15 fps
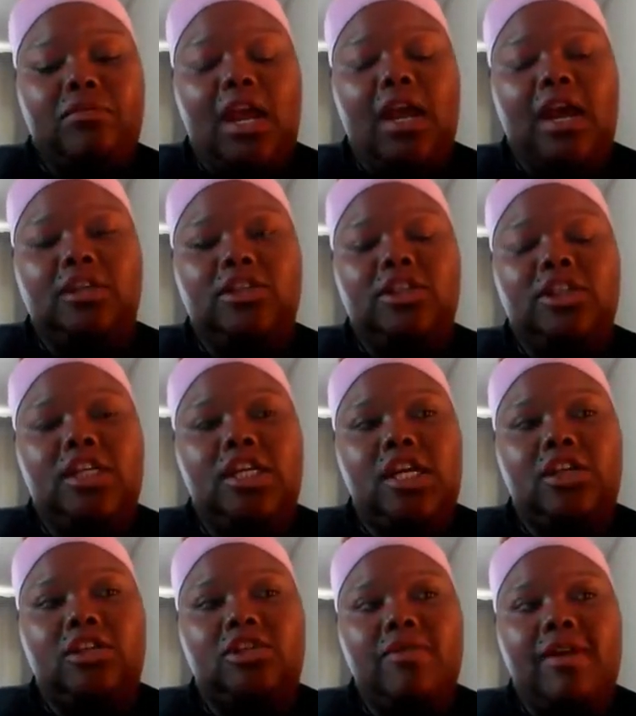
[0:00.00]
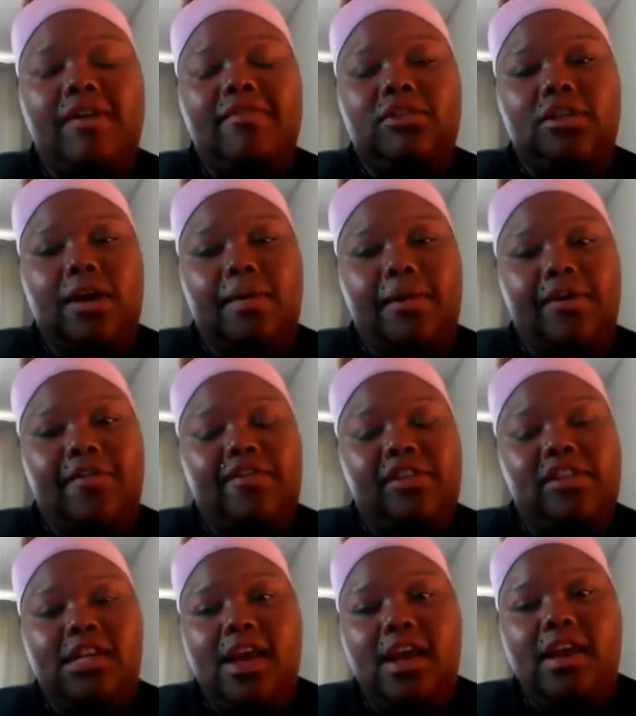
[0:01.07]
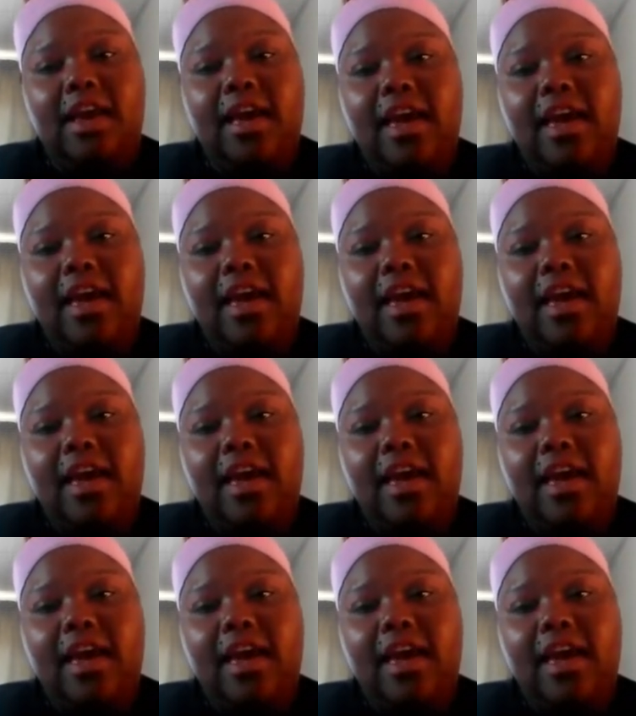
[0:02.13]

I actually do have a job interview today,